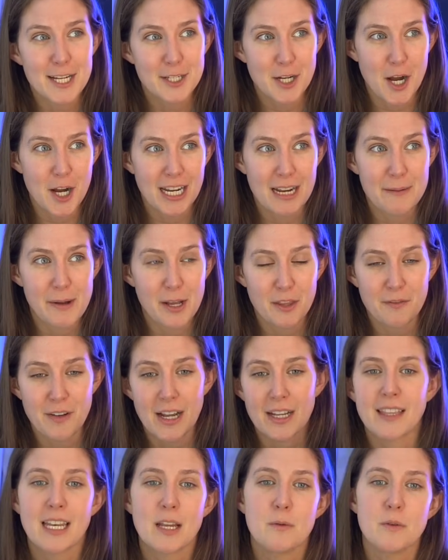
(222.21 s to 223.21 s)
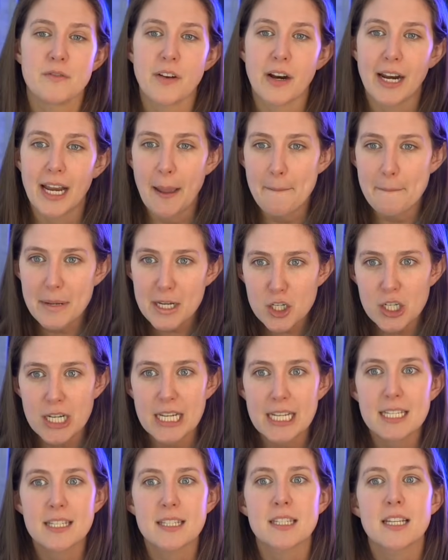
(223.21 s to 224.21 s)
talking about the fact that he was very
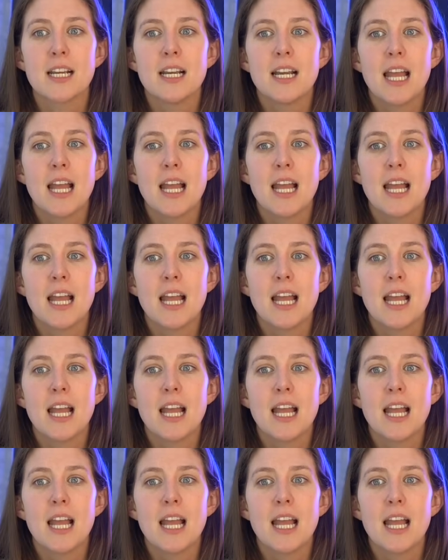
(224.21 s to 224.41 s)
ambitious